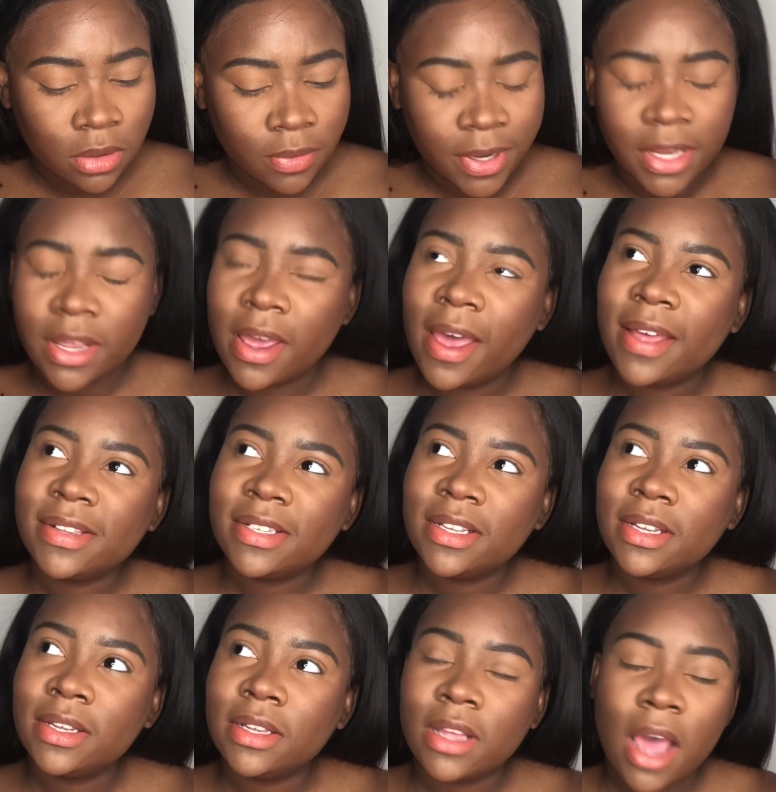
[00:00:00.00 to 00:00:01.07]
Wait, has
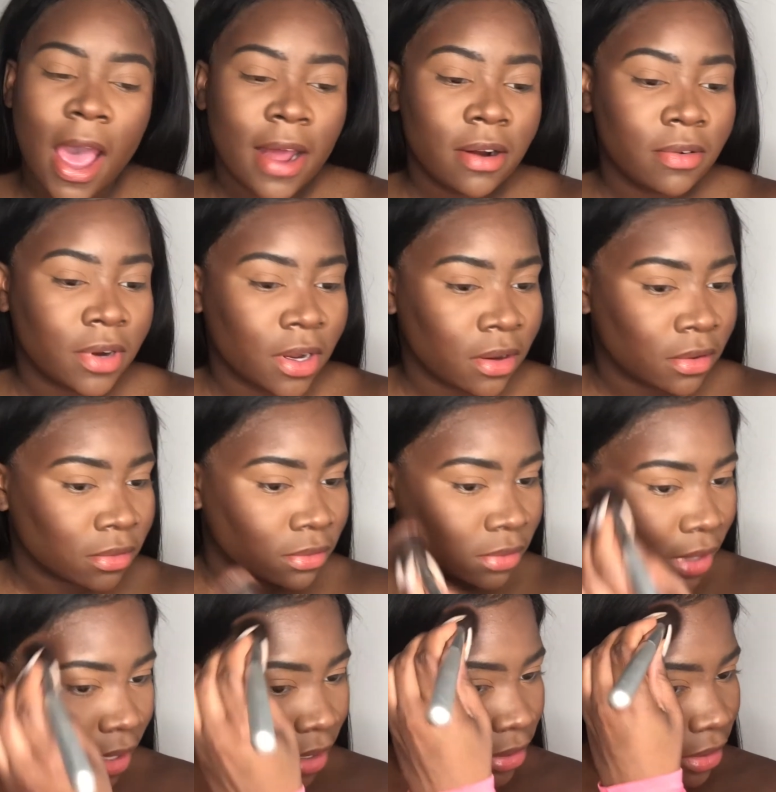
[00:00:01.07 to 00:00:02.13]
it? I don't know.
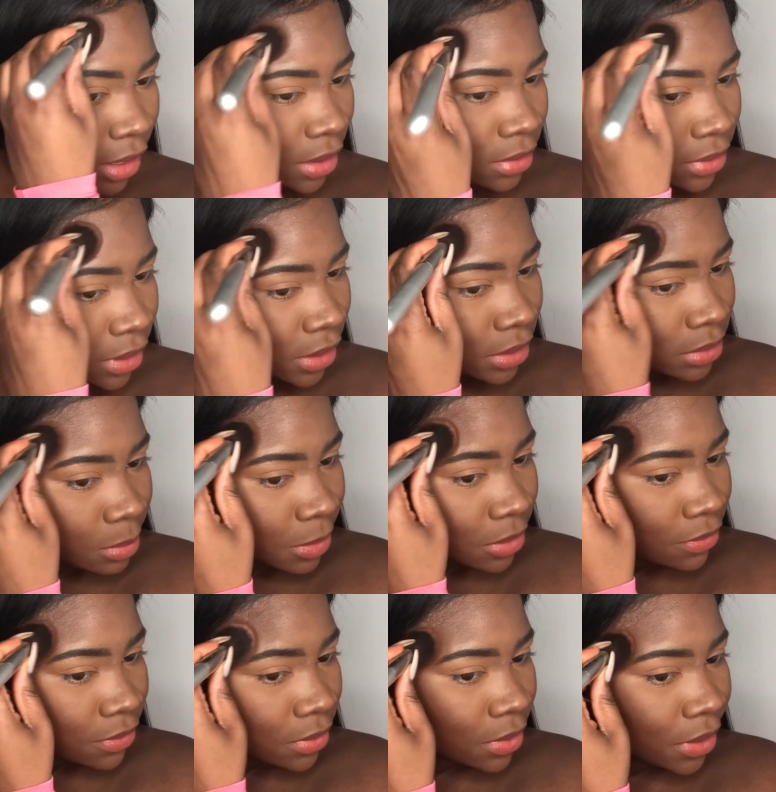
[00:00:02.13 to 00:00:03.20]
I don't think it's been
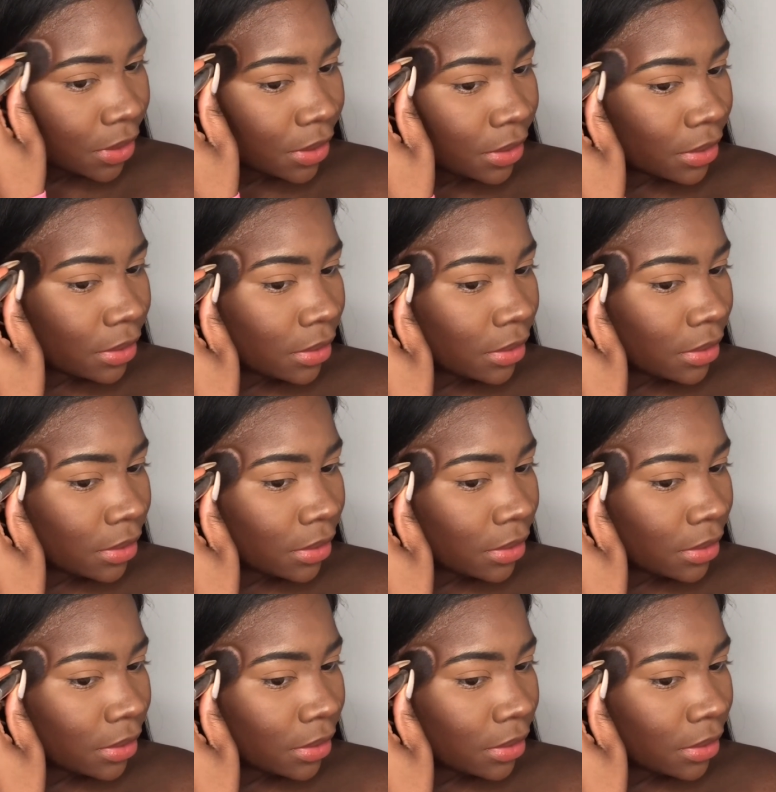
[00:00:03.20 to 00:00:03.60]
a full year.